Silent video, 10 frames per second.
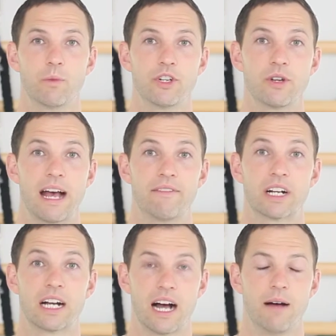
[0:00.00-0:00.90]
in what you have
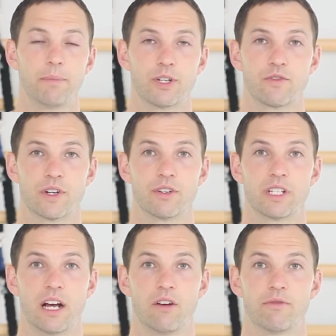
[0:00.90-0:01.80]
accomplished for
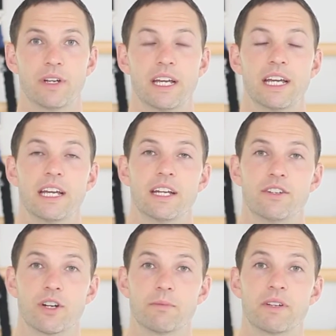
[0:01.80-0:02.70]
yourself
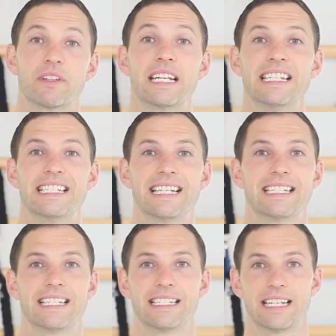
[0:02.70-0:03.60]
in terms of
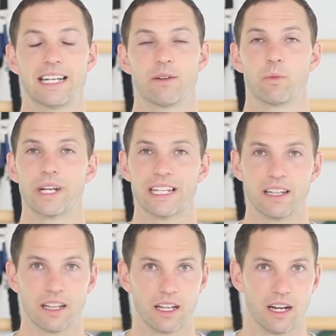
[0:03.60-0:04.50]
consistency. We
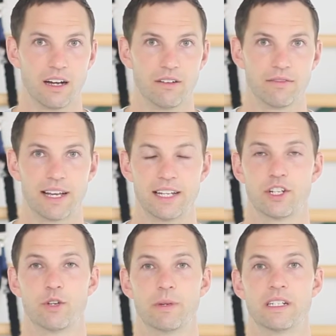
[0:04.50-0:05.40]
love, as
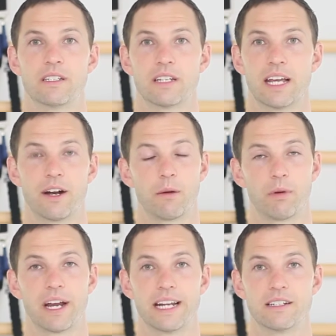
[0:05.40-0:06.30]
humans and our
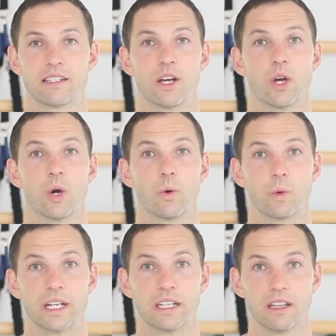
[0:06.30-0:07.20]
brains,
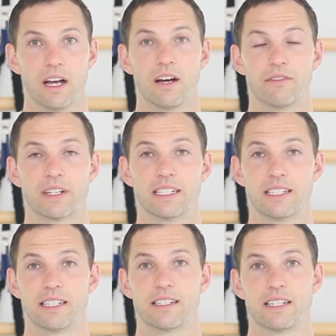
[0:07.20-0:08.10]
we love
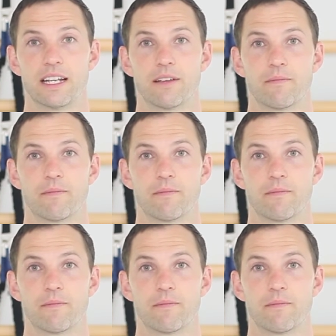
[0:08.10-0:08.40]
consistency.